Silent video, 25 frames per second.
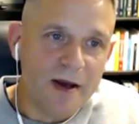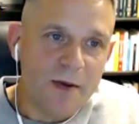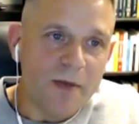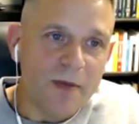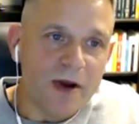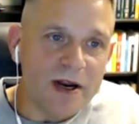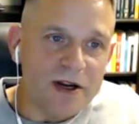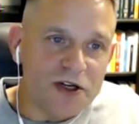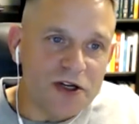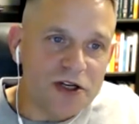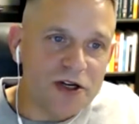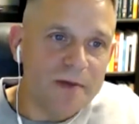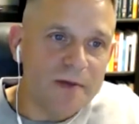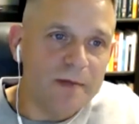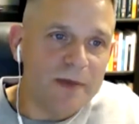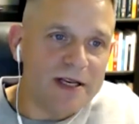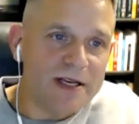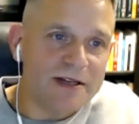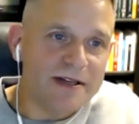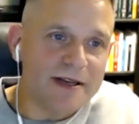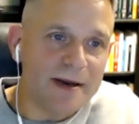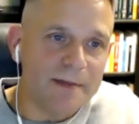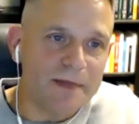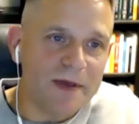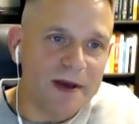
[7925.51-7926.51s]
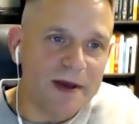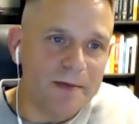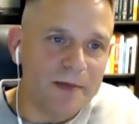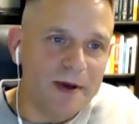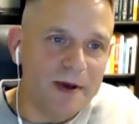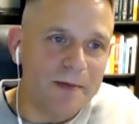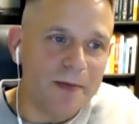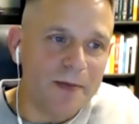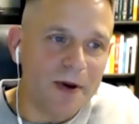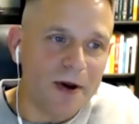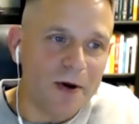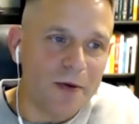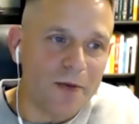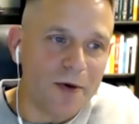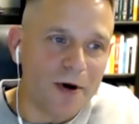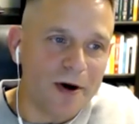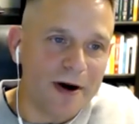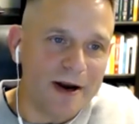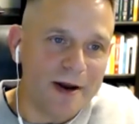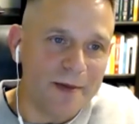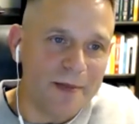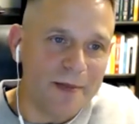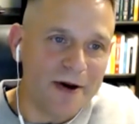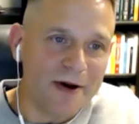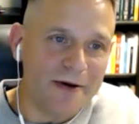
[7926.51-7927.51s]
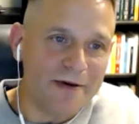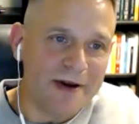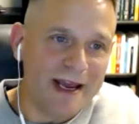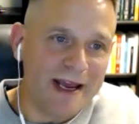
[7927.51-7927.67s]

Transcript: But it shouldn't be something people are worried about